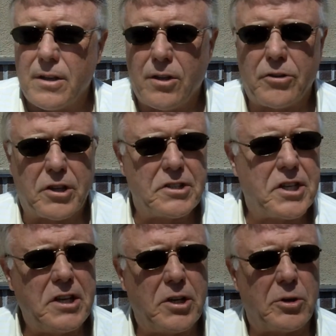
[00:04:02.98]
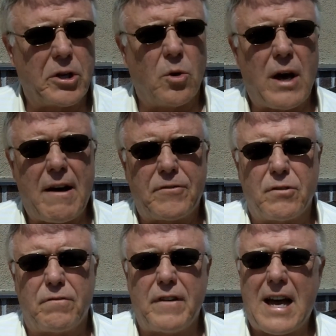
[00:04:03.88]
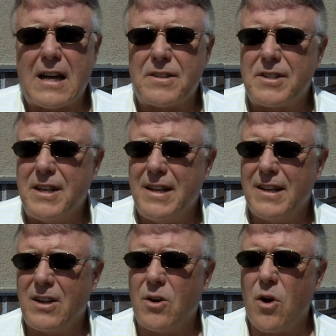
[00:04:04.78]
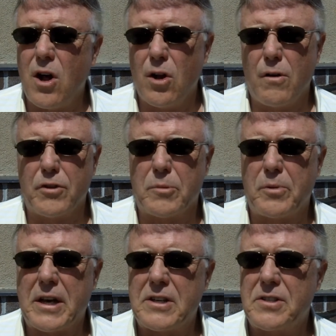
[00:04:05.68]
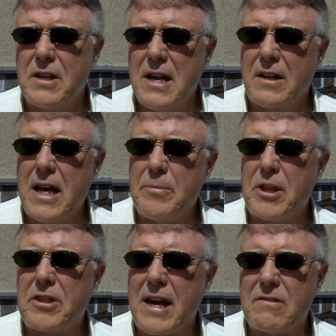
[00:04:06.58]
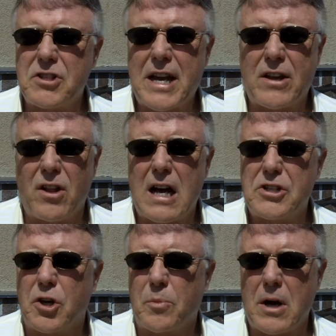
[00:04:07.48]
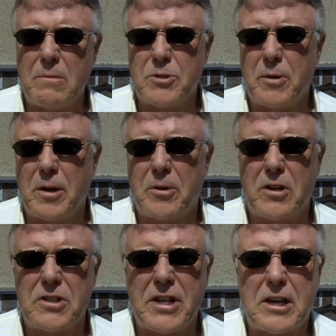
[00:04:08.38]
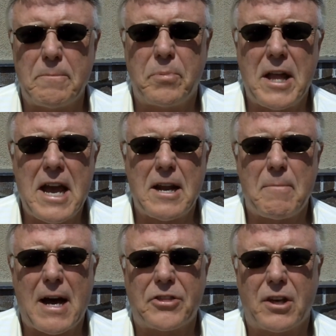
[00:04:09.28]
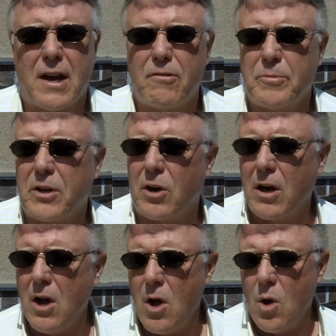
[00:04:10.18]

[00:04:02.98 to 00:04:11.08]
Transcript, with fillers: You know, they're continuing to go after vets you know, all over the place, claiming that they have psychological problems merely because they complain about the government or,